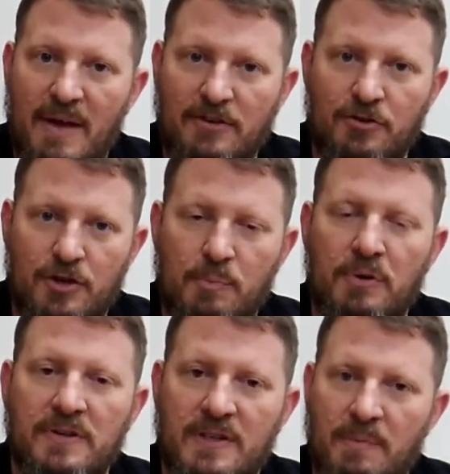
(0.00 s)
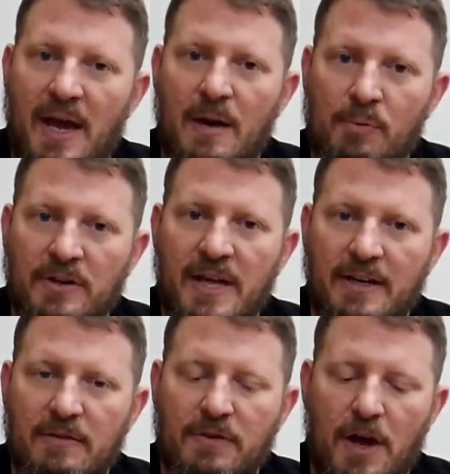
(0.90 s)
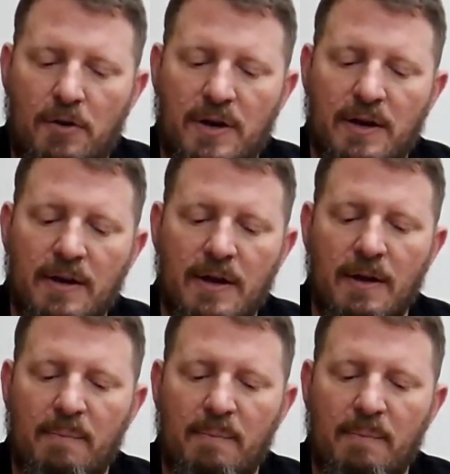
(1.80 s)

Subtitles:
make sure you put some kind of protective coating